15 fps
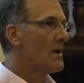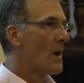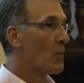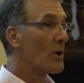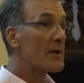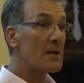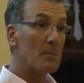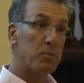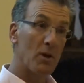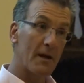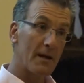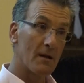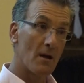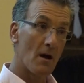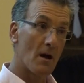And we're going to
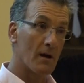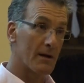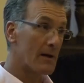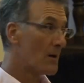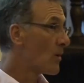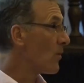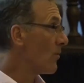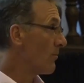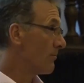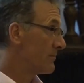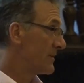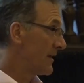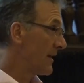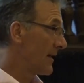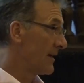play along at
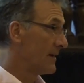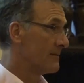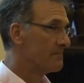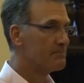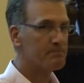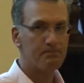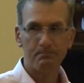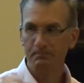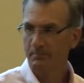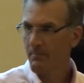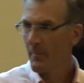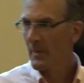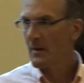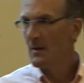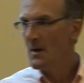home today.
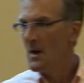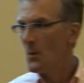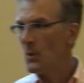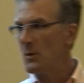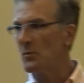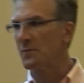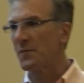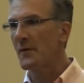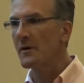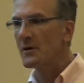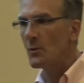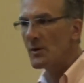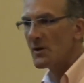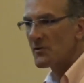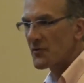We refer
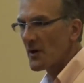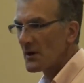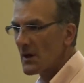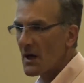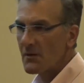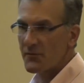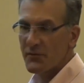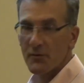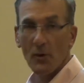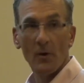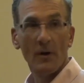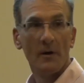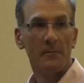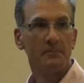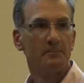to it as our love
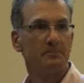score.